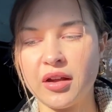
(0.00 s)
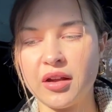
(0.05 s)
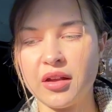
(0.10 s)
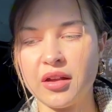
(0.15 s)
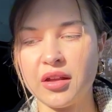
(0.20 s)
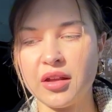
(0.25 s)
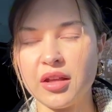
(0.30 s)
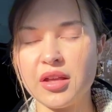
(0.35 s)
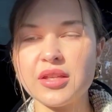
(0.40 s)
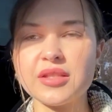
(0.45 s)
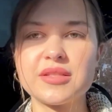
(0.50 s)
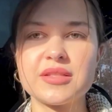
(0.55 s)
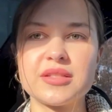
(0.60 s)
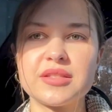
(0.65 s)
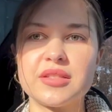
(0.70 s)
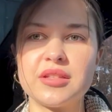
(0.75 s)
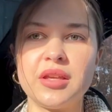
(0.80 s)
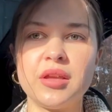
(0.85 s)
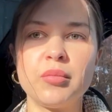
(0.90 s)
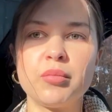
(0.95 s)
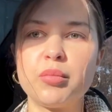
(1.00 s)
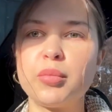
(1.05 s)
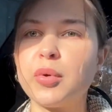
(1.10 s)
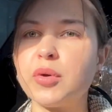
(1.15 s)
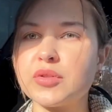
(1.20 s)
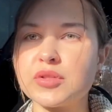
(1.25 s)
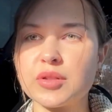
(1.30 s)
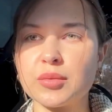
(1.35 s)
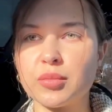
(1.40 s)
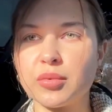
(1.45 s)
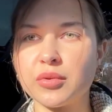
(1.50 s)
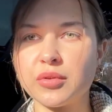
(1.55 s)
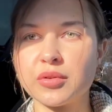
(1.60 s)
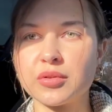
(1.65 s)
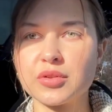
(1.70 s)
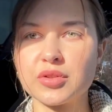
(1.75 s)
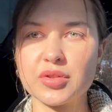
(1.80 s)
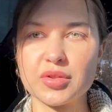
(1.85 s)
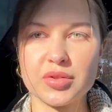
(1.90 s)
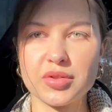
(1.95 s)
it's impossible
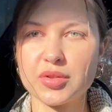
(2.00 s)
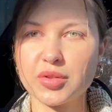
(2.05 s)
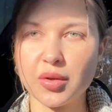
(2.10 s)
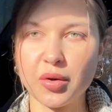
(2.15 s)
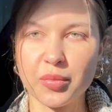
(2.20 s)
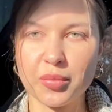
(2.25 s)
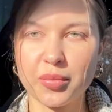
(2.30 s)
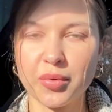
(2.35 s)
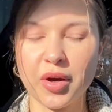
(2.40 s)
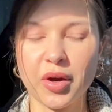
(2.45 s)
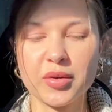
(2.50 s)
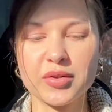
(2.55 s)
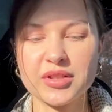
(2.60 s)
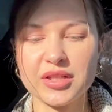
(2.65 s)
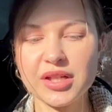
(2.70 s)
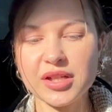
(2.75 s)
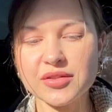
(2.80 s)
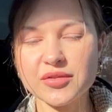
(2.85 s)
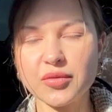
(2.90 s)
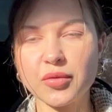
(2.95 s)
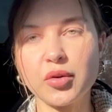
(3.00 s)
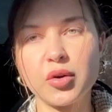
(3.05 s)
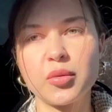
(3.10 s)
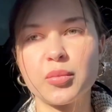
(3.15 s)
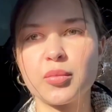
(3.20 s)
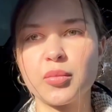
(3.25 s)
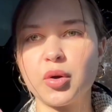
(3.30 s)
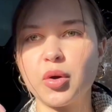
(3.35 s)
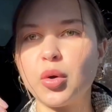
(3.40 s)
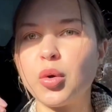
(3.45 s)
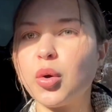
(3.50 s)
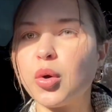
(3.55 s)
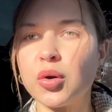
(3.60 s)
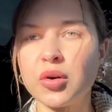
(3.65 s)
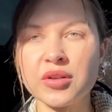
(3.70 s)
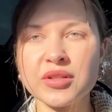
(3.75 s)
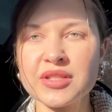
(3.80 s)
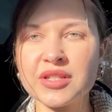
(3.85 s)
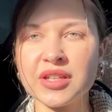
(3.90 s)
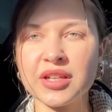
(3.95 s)
to stop ourselves from
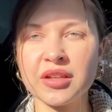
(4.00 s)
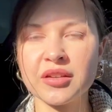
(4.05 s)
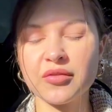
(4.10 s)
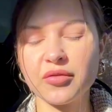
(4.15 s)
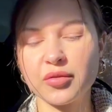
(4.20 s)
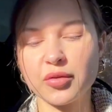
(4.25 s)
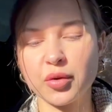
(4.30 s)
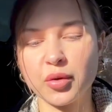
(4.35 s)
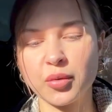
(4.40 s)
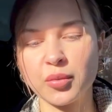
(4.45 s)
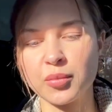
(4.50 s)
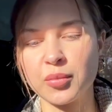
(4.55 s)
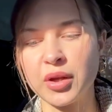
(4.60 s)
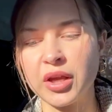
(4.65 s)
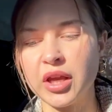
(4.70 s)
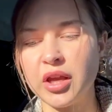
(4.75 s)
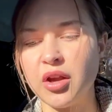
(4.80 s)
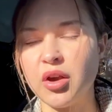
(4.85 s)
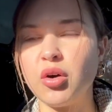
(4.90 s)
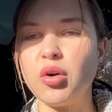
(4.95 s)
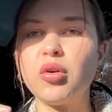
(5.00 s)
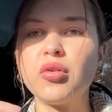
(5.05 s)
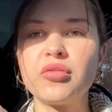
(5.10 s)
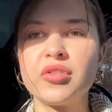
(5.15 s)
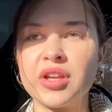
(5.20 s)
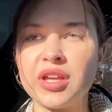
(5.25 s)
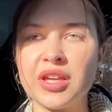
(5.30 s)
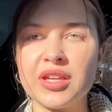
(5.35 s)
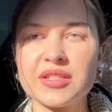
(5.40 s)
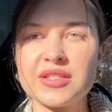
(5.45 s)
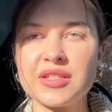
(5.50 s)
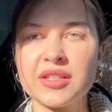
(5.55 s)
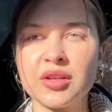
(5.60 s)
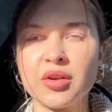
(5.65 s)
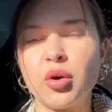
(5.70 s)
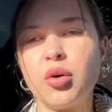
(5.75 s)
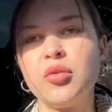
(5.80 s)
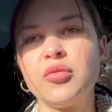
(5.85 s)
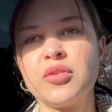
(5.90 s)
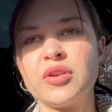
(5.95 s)
hoarding, from overeating,
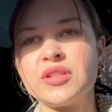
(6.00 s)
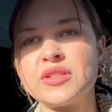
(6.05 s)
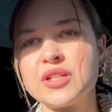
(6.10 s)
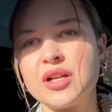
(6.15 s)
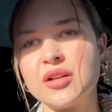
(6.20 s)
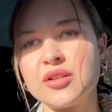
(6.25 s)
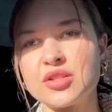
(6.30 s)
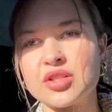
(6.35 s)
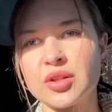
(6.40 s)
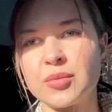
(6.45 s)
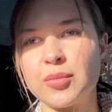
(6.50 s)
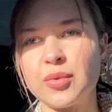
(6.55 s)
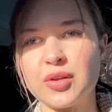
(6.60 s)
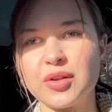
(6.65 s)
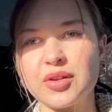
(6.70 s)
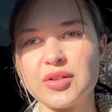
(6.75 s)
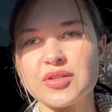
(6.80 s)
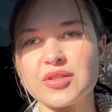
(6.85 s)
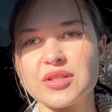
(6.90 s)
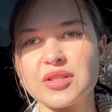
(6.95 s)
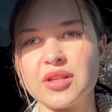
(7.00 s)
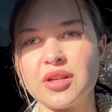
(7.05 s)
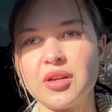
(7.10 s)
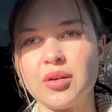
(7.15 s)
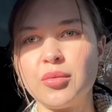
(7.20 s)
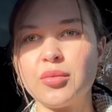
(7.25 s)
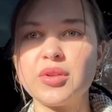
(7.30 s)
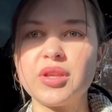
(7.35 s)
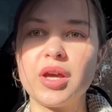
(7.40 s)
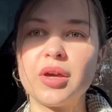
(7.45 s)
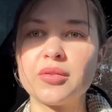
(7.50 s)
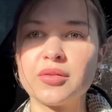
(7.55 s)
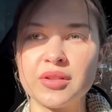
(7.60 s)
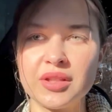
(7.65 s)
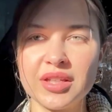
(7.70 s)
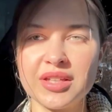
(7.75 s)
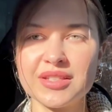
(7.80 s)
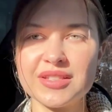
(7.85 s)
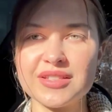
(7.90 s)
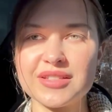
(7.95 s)
overindulging, because without
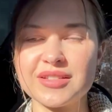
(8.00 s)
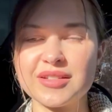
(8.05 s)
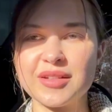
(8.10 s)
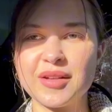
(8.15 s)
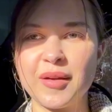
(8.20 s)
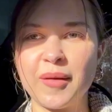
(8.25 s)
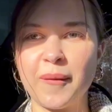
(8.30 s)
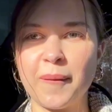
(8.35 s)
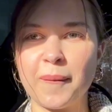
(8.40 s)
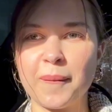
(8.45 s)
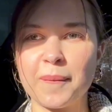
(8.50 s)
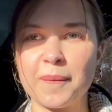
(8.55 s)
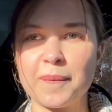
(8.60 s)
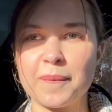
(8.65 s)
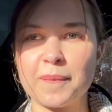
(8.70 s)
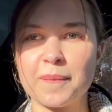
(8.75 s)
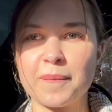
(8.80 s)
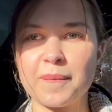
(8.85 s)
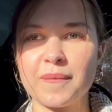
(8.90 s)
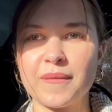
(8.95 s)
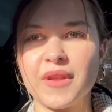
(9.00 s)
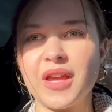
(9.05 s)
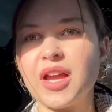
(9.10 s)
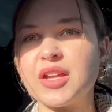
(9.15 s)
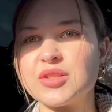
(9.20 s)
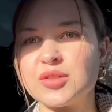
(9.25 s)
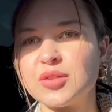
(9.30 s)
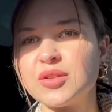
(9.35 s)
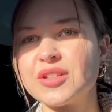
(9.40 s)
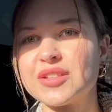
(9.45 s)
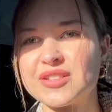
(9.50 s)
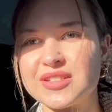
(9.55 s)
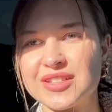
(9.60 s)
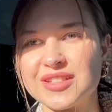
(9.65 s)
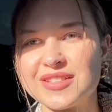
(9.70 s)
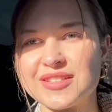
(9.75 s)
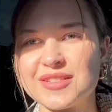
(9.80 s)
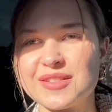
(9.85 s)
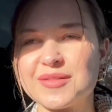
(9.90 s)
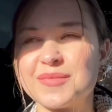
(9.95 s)
this, I don't
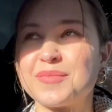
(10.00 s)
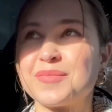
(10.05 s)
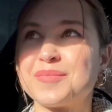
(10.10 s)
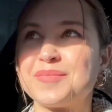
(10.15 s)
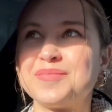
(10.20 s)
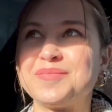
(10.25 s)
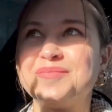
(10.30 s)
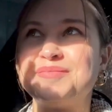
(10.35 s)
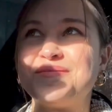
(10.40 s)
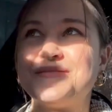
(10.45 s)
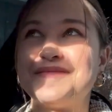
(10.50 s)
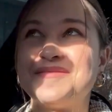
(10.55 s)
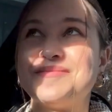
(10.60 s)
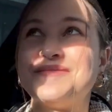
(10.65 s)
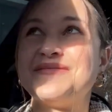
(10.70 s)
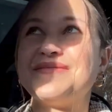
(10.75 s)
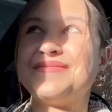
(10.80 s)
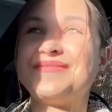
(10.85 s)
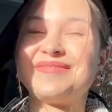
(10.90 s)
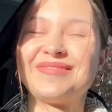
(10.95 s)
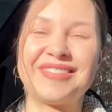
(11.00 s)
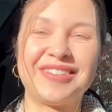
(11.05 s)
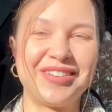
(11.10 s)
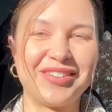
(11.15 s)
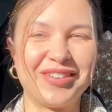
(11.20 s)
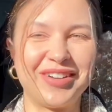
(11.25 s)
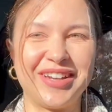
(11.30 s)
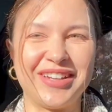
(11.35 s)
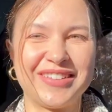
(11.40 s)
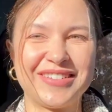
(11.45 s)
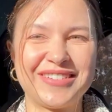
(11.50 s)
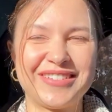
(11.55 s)
exist. Right.